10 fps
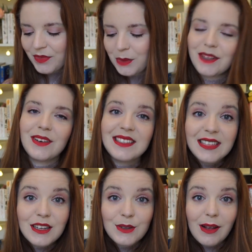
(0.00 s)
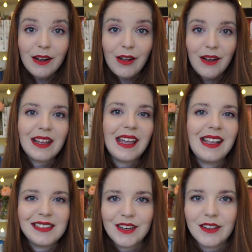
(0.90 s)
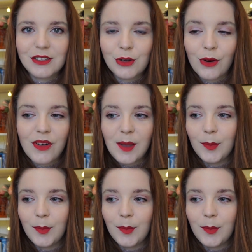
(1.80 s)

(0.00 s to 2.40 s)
Whether I stick to it or not is another story,